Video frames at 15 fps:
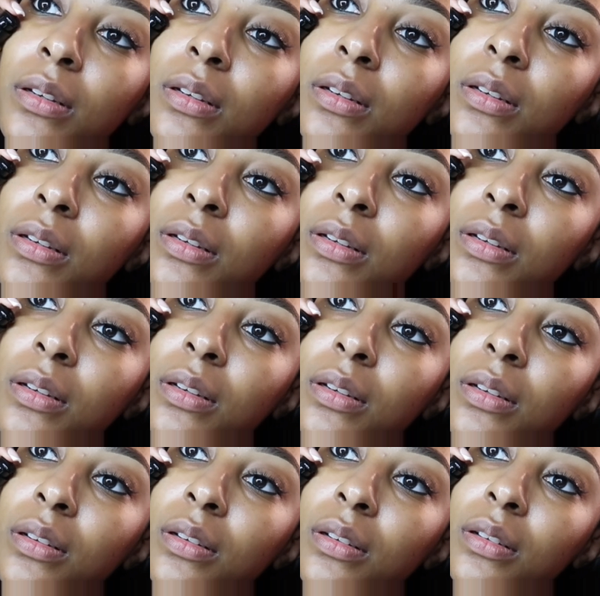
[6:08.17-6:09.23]

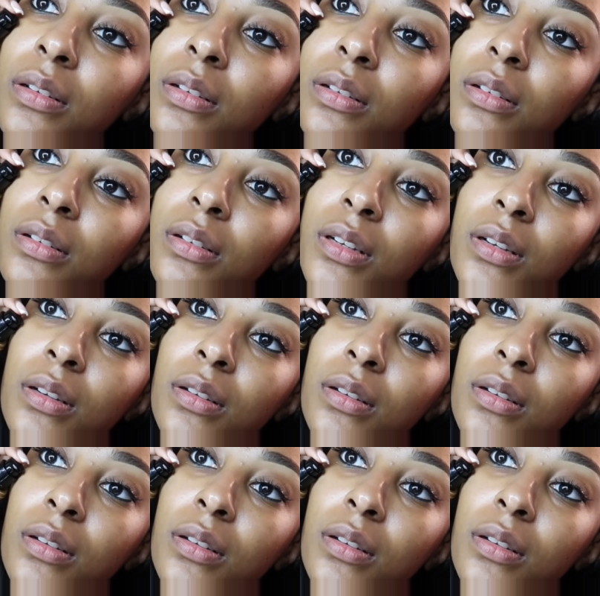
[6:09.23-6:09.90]
Nobody speaks.